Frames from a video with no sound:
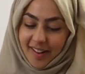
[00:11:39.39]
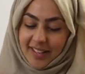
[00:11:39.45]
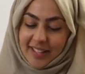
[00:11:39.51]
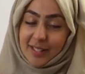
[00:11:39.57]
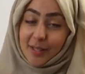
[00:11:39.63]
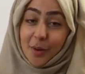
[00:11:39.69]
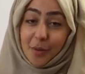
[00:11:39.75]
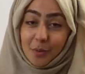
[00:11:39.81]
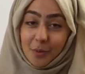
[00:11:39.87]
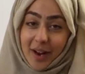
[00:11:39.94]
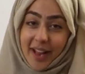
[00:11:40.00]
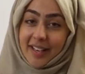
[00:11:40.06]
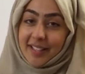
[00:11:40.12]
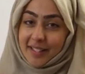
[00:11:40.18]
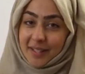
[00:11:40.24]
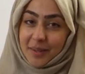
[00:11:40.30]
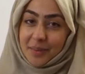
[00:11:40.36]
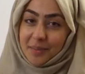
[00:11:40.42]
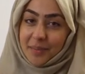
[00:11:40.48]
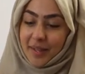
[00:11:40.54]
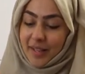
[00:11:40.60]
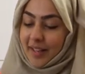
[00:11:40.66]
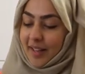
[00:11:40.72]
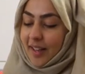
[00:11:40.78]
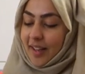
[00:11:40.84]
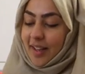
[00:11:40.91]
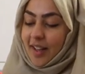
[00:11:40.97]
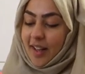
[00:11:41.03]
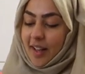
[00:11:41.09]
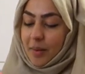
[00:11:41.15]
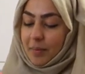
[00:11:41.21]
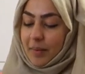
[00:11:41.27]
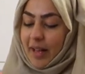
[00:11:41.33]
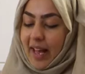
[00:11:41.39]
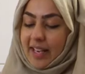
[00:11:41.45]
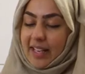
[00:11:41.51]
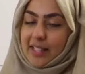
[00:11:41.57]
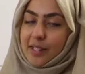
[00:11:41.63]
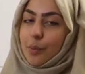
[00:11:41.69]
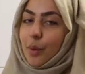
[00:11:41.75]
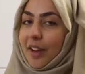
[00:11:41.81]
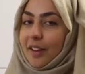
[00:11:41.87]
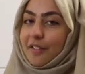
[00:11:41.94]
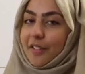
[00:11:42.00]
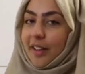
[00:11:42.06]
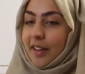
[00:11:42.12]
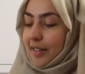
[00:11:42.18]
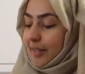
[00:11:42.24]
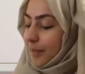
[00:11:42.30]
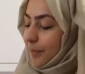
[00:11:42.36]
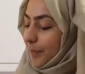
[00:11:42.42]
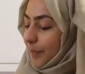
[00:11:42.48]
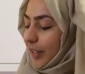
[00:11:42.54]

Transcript: it's so random, and it's quite fun